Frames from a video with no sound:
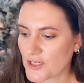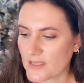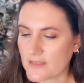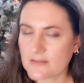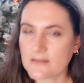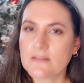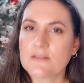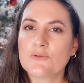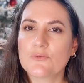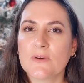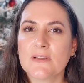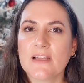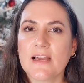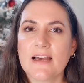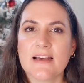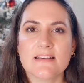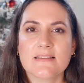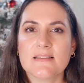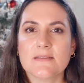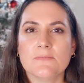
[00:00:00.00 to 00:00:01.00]
and this one
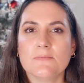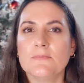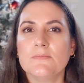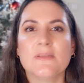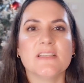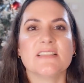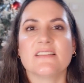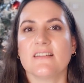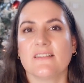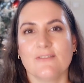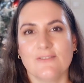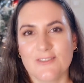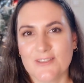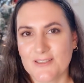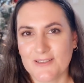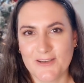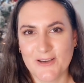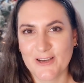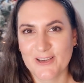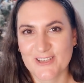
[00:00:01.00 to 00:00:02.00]
has a mystical
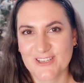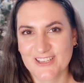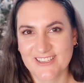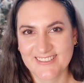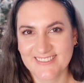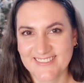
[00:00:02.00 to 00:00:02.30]
sillage.